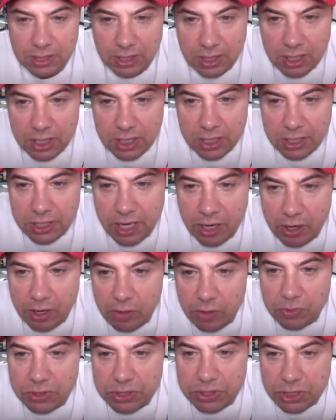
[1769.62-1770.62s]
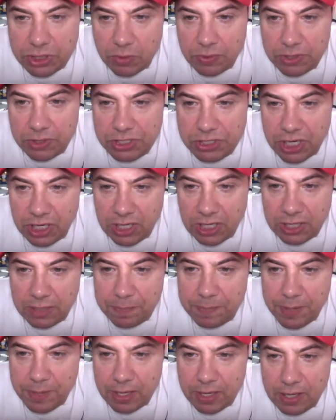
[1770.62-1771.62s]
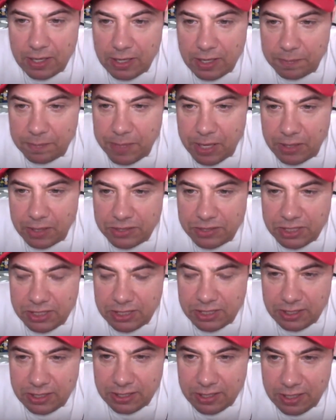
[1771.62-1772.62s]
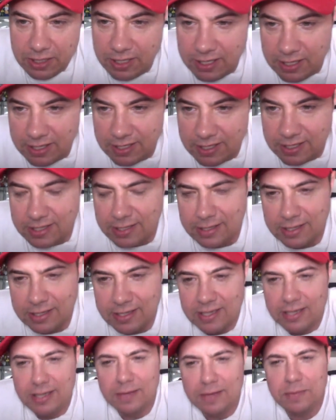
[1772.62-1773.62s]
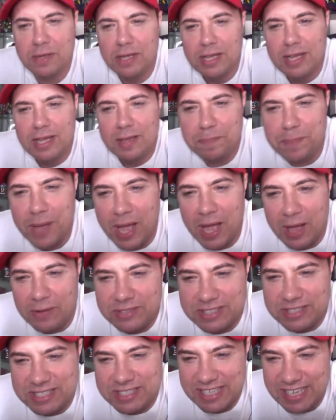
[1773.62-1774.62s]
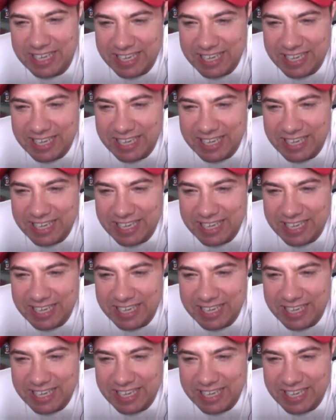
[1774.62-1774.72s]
Carrie was so angelic, bouncy, and bouncy.